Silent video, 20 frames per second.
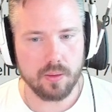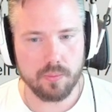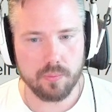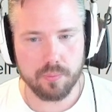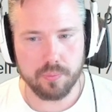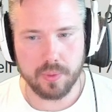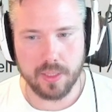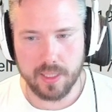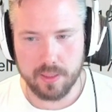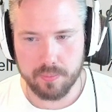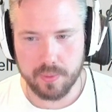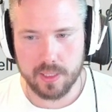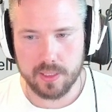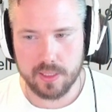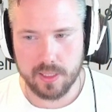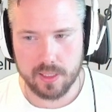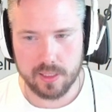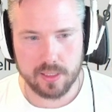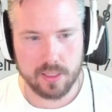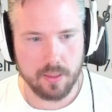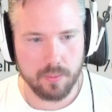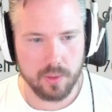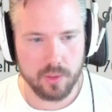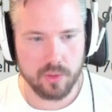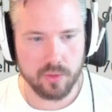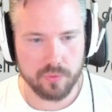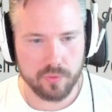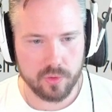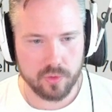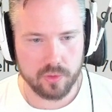Plane-based ASW,
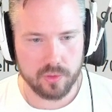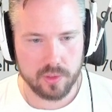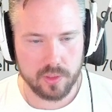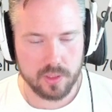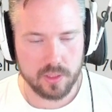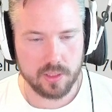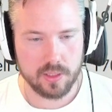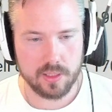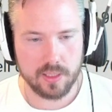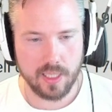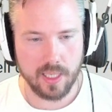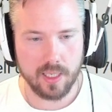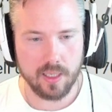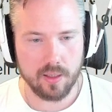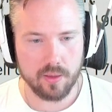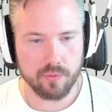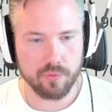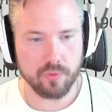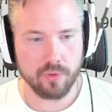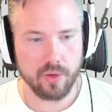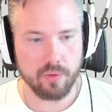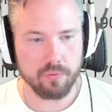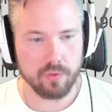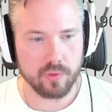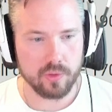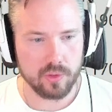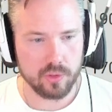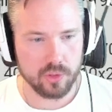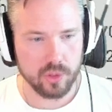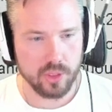of course, standard for every
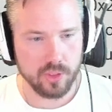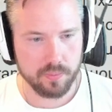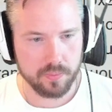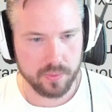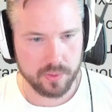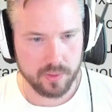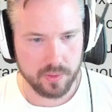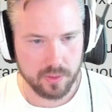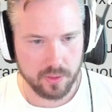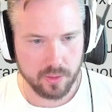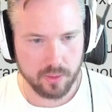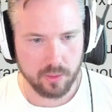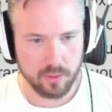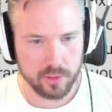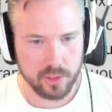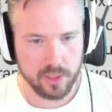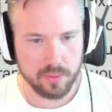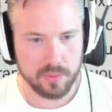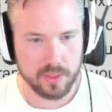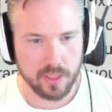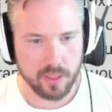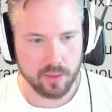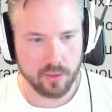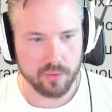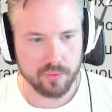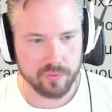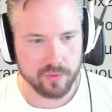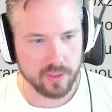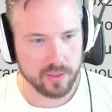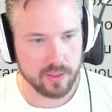new ship. Old ships can go
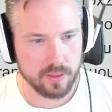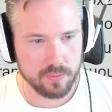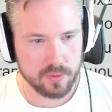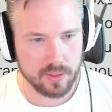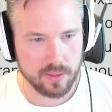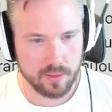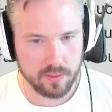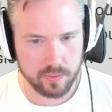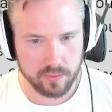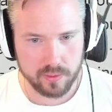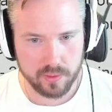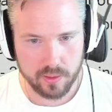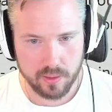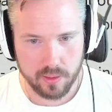fuck themselves.